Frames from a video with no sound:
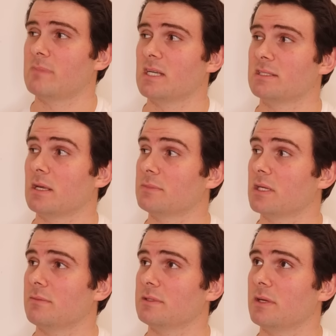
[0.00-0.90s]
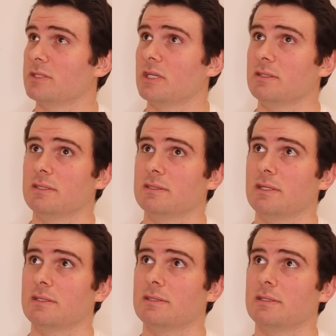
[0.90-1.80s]
Sometimes my
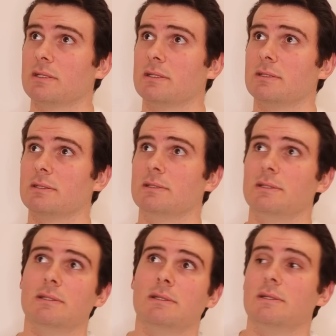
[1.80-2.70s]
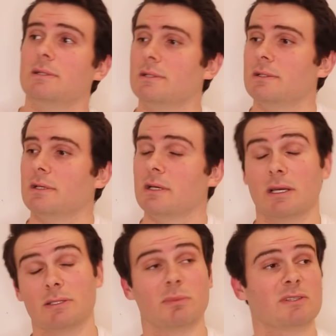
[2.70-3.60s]
genius is...
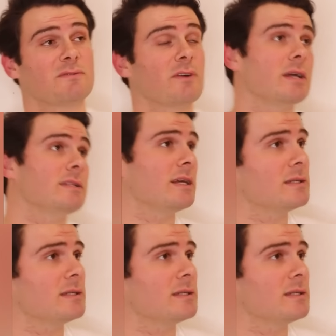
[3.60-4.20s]
it's almost frightening.